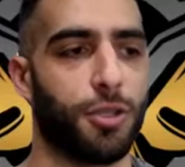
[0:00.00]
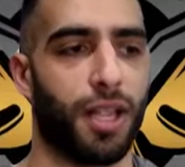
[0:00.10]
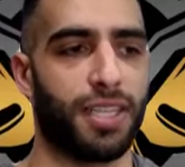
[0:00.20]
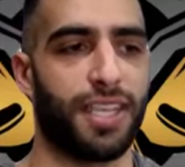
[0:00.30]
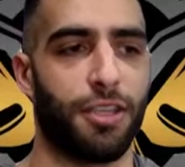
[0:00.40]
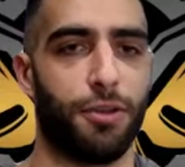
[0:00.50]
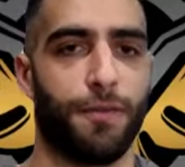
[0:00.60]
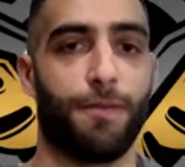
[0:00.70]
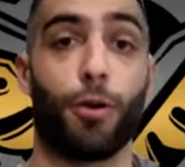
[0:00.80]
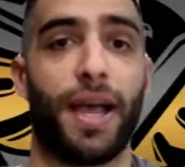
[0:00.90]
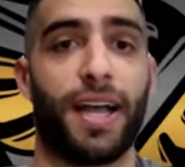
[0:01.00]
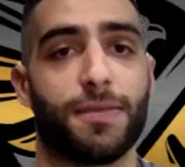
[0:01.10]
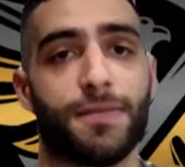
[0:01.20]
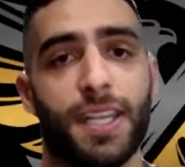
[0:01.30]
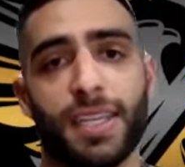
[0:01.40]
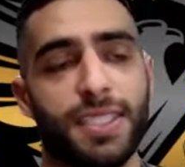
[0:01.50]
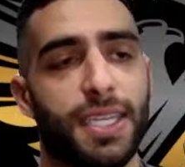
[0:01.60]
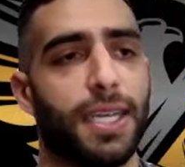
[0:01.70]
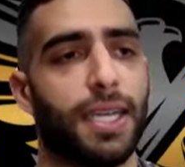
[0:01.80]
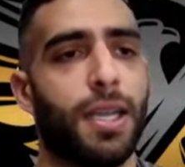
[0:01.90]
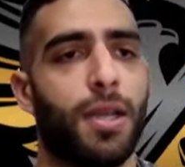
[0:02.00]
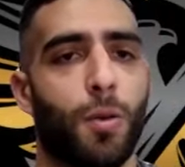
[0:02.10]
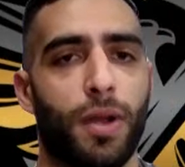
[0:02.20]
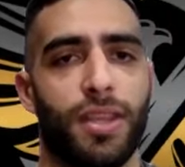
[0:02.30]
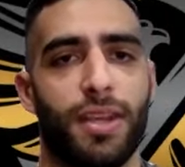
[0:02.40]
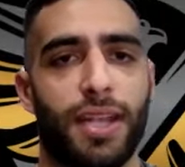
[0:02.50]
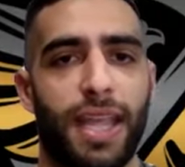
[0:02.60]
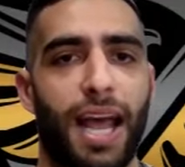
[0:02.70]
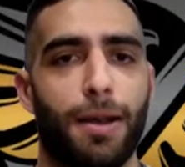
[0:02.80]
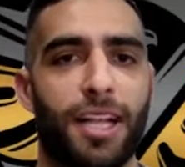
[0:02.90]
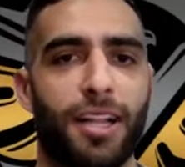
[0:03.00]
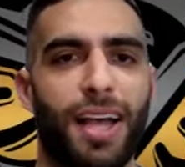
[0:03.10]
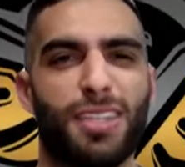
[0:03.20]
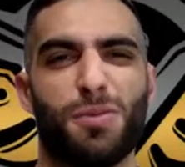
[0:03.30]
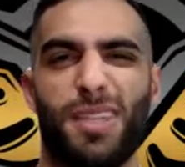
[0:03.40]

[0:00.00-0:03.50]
So let's say you do four bouts of testing within an academy class.